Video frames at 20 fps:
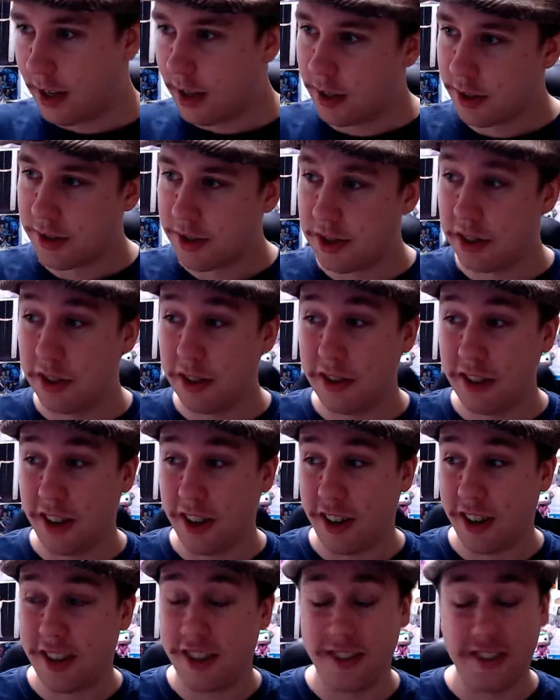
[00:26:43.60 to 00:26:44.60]

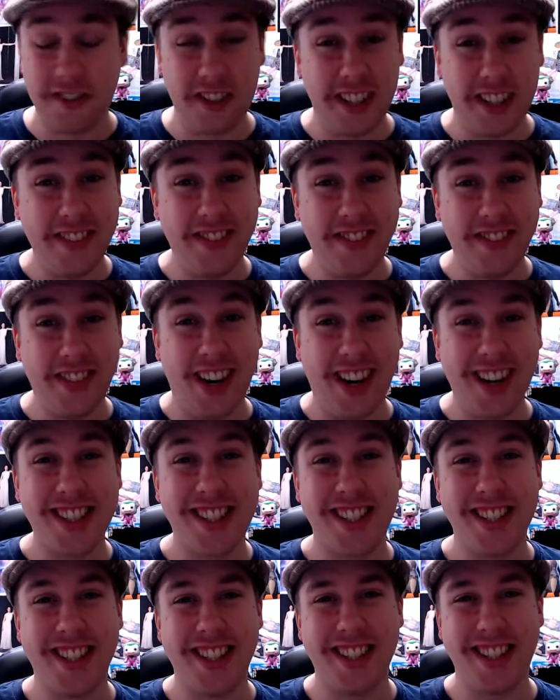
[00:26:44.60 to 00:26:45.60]
Turok
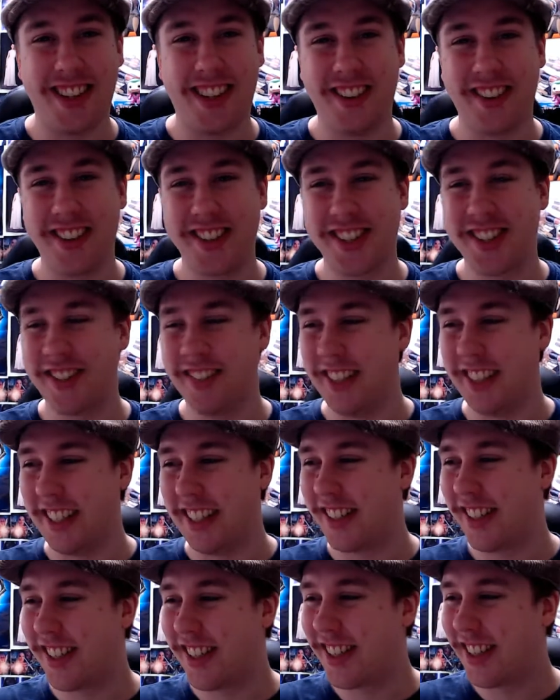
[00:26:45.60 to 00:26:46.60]
Remastered on the
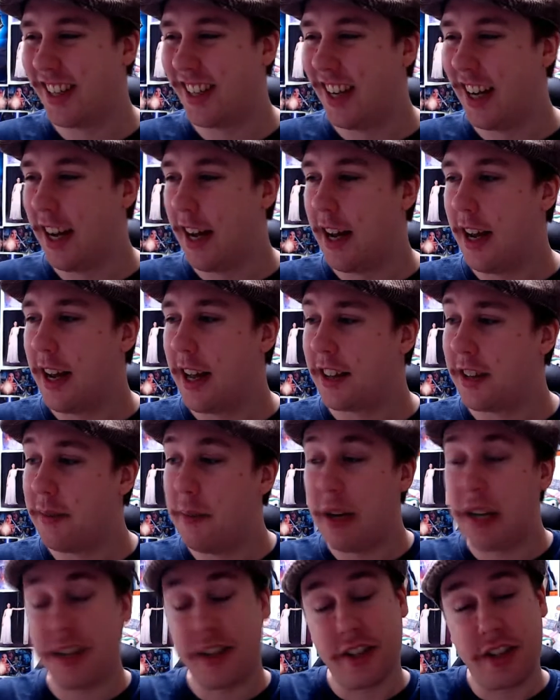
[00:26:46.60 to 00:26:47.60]
Switch. The
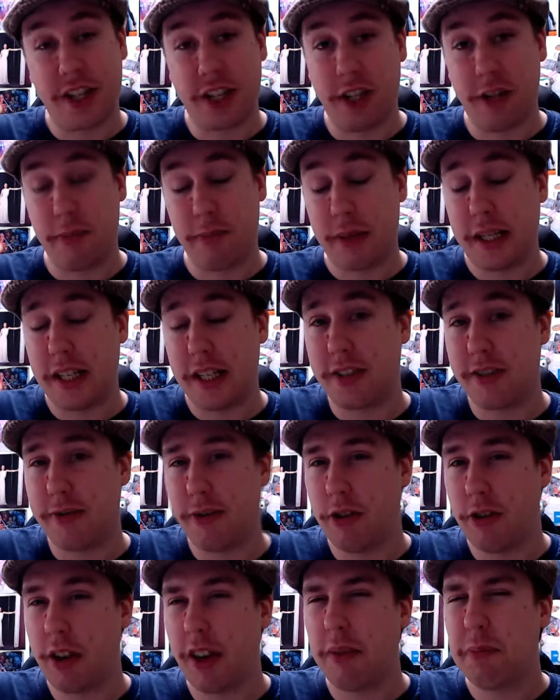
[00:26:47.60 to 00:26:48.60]
Messenger on
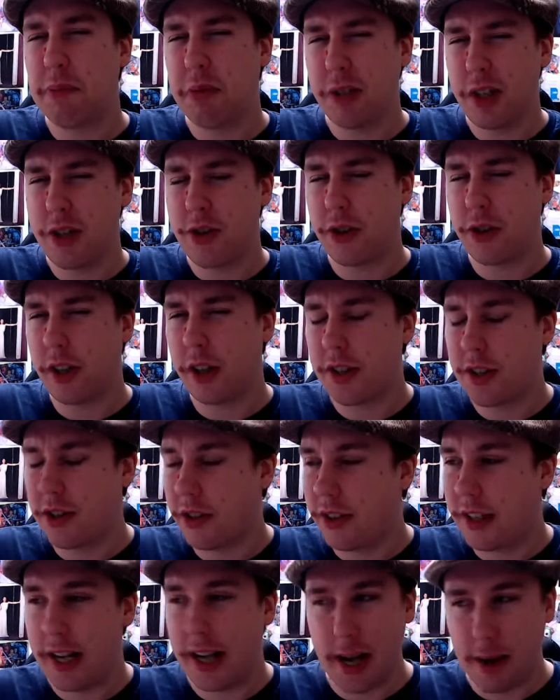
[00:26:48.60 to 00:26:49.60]
PS4. I'm pretty sure that's
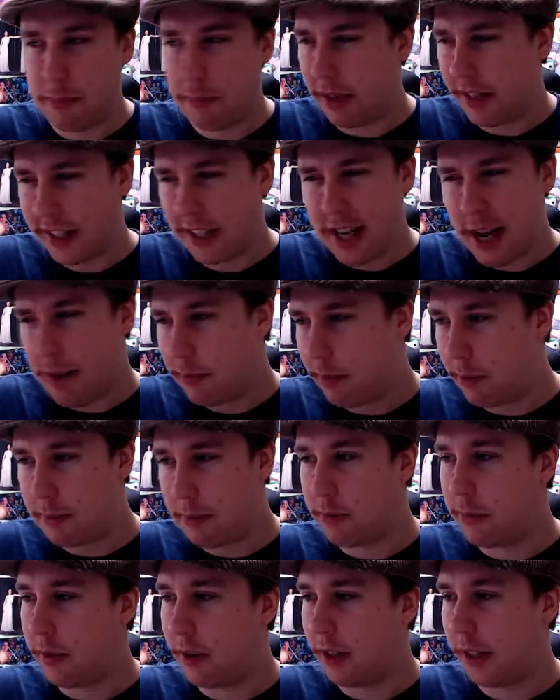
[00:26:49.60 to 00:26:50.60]
already out, but it came
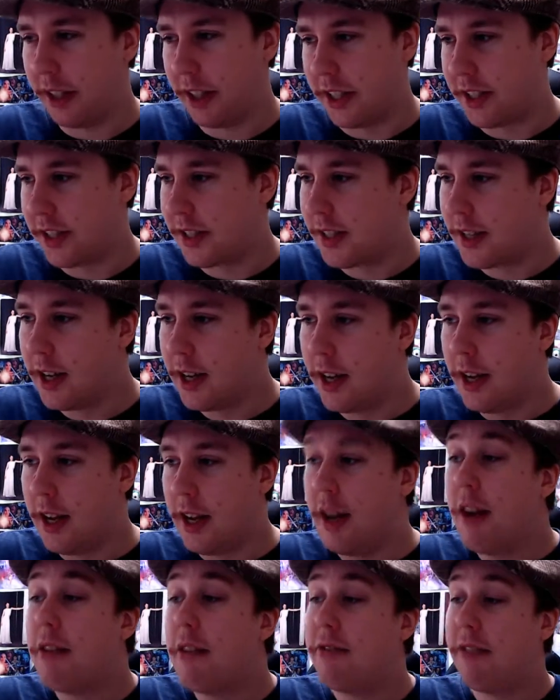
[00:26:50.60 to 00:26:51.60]
up on my list.
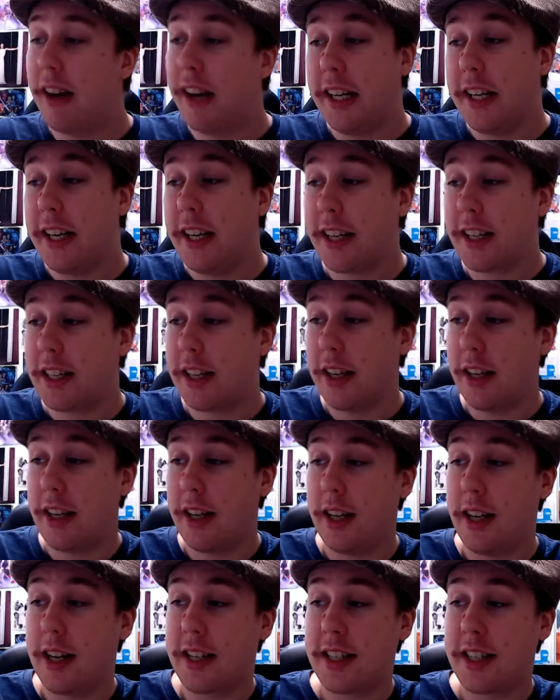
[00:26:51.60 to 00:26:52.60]
Fate
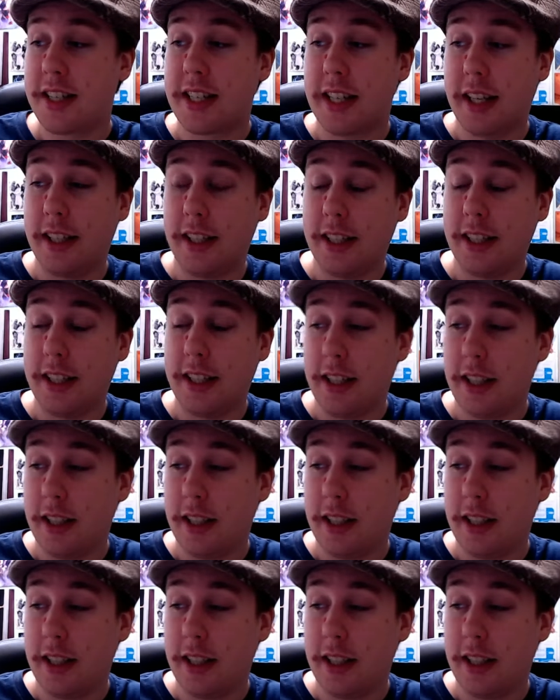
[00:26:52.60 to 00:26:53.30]
Extella?